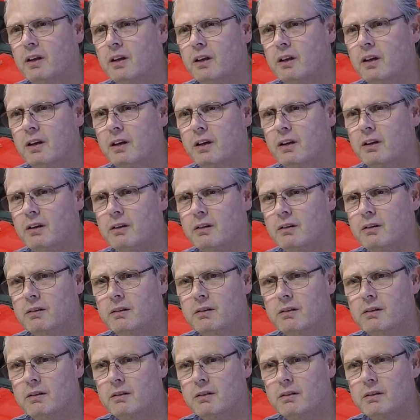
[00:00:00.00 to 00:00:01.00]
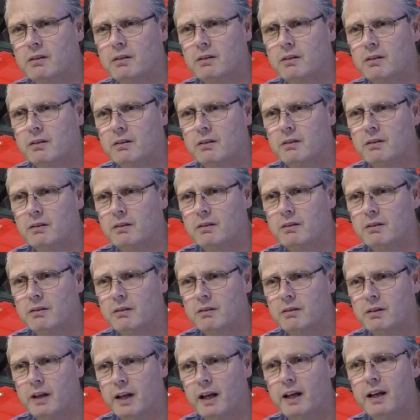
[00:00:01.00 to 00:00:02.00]
And
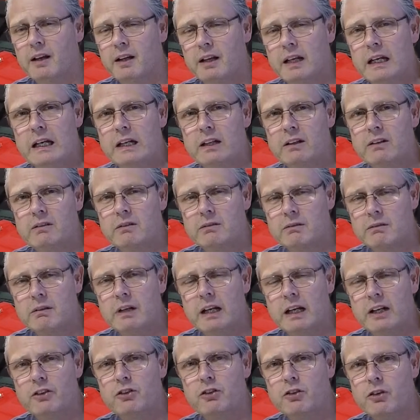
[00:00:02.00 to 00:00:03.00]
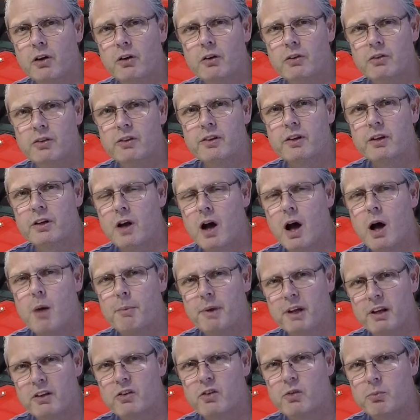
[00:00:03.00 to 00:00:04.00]
yeah, it shows in the
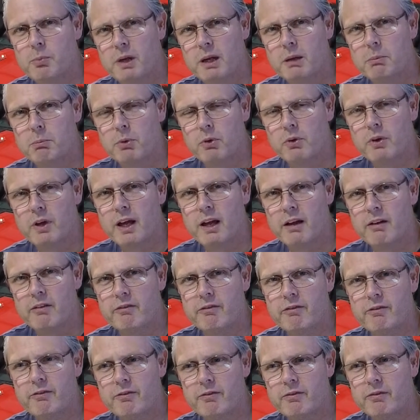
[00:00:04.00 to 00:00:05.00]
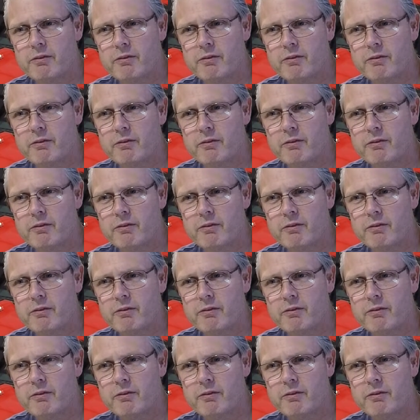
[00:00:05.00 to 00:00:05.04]
comments. People have